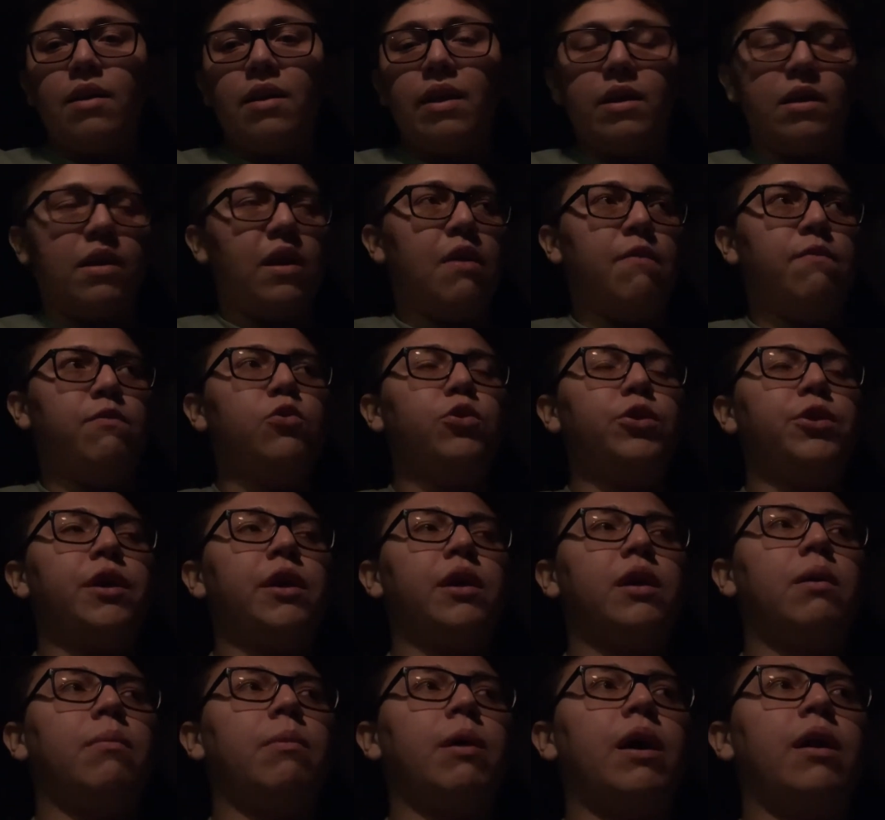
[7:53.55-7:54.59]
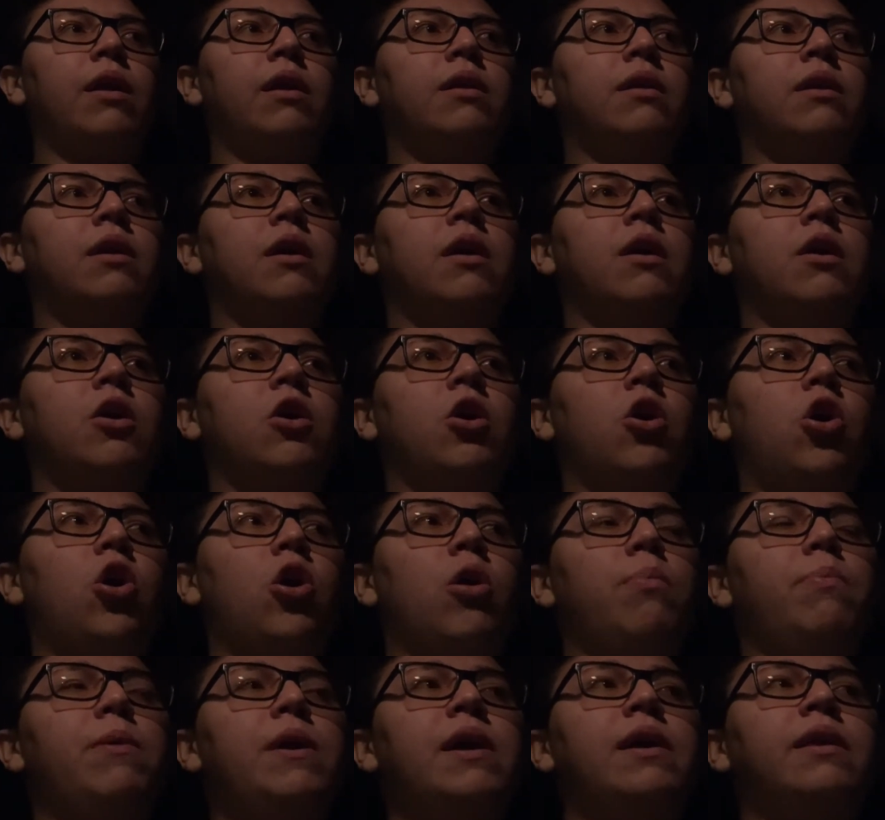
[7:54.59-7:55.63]
Like, if you think about it,
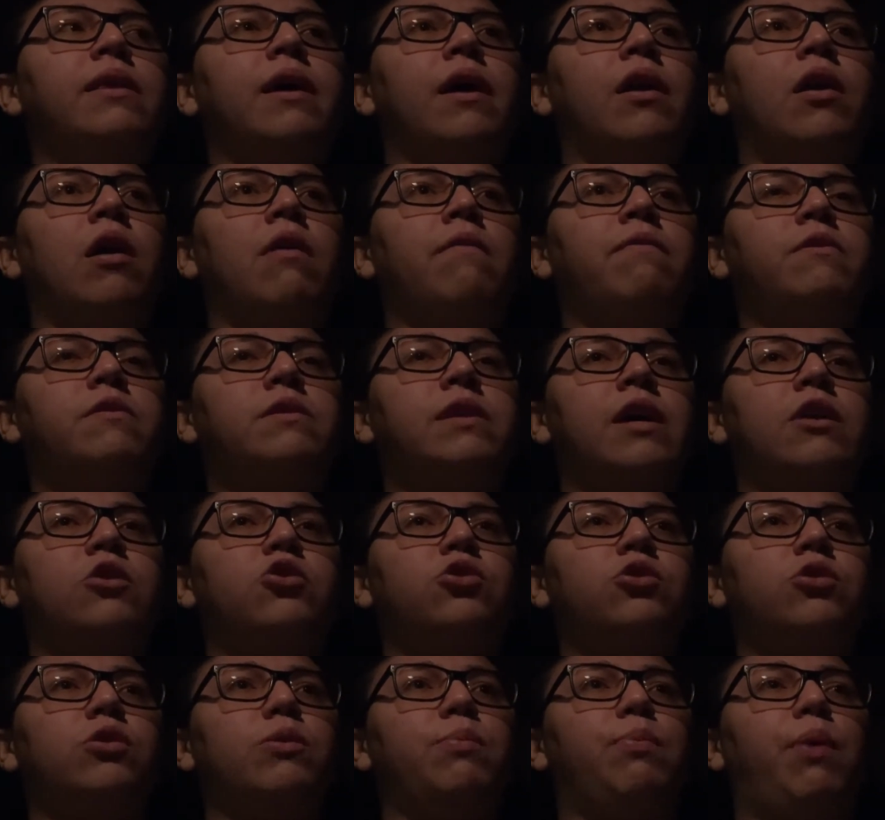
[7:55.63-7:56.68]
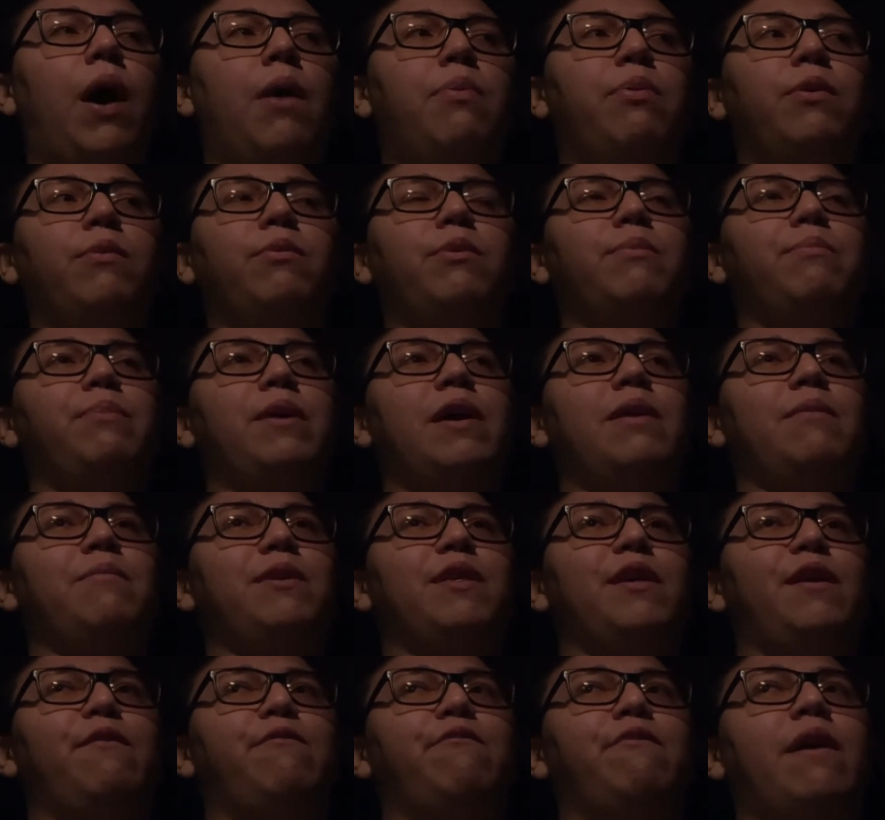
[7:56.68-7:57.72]
her paying that off is actually probably paying me
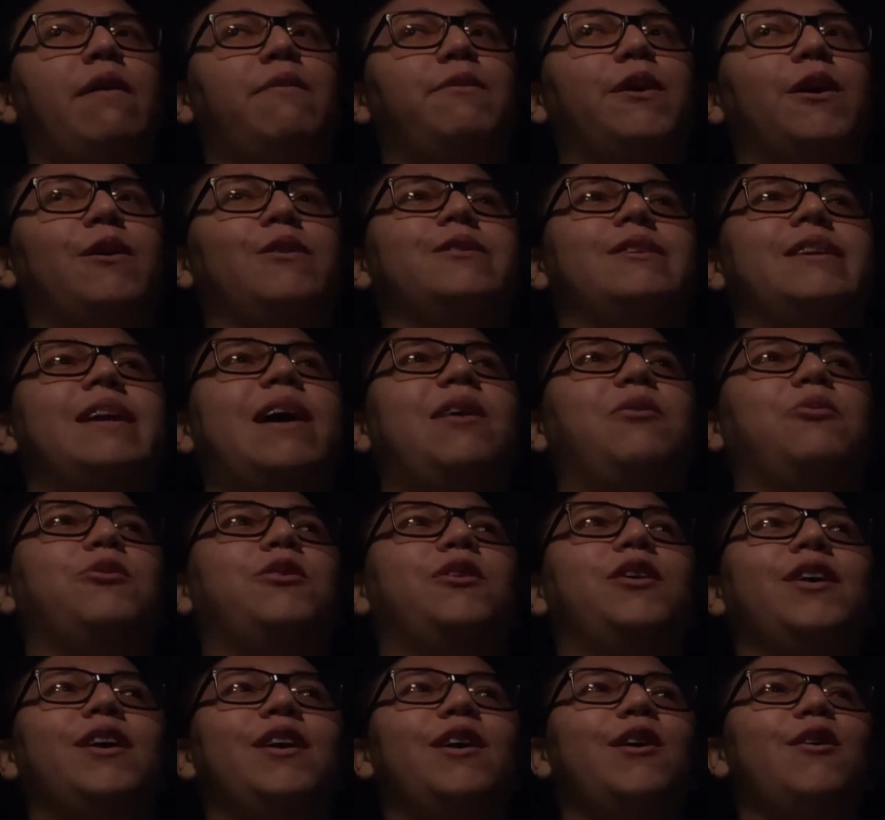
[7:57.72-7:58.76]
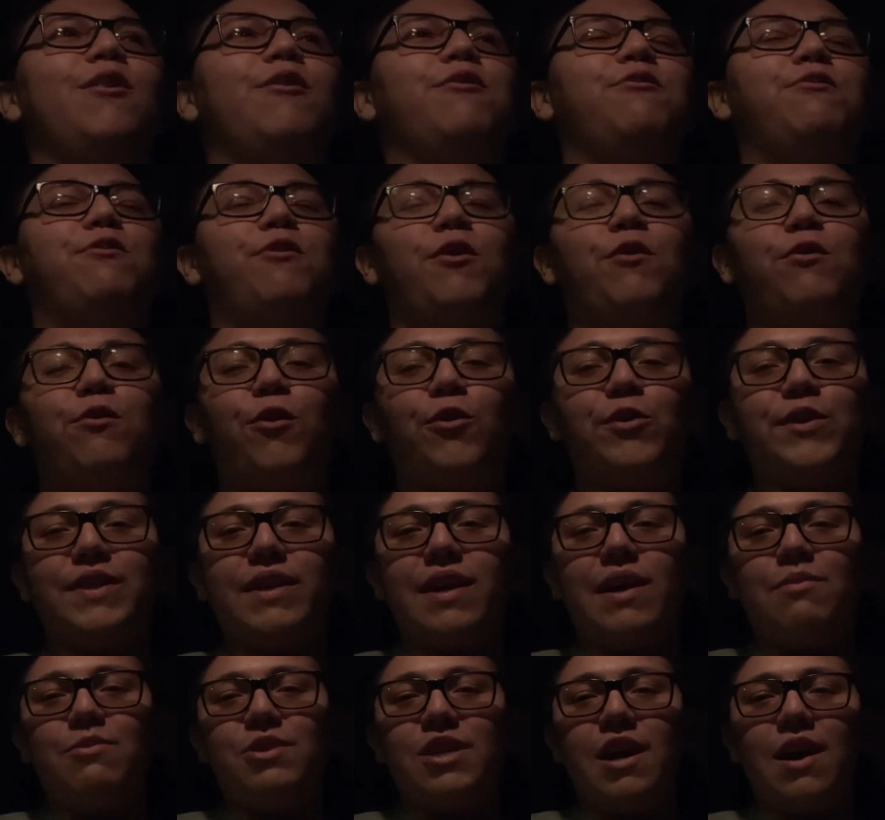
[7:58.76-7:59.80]
like $5 an hour for a
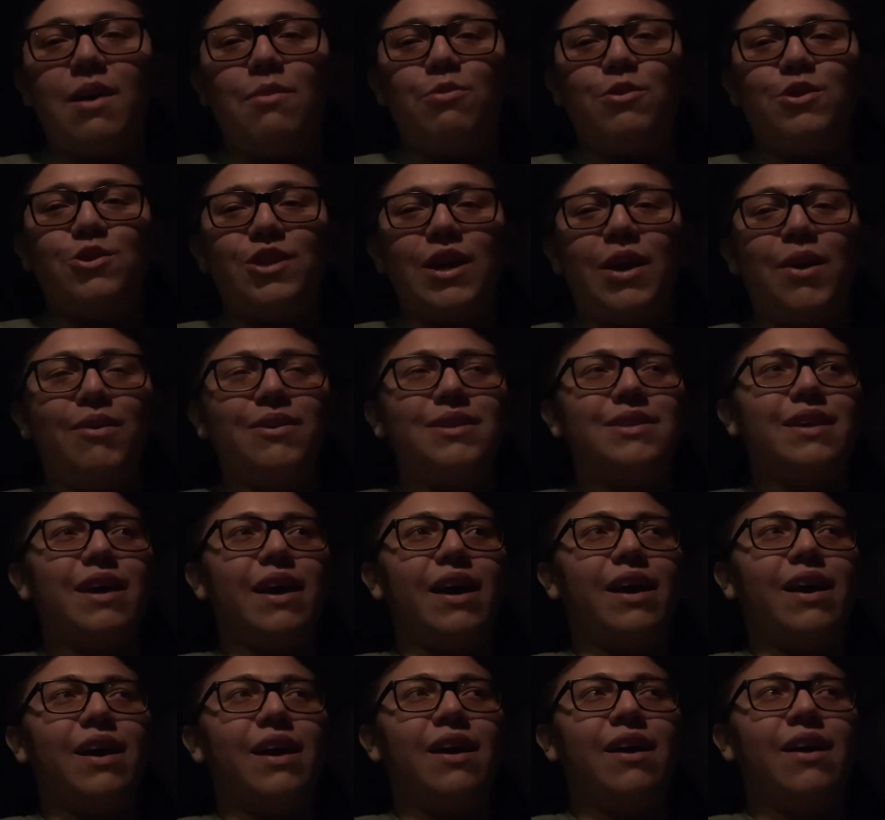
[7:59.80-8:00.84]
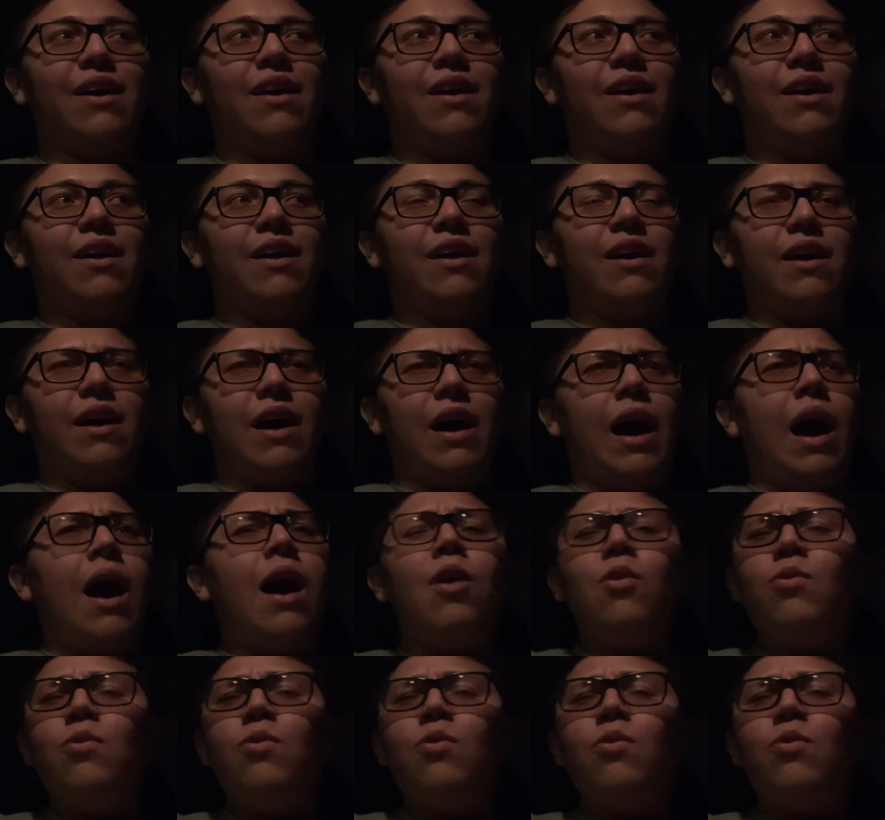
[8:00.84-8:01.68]
full-time job, which I was like, I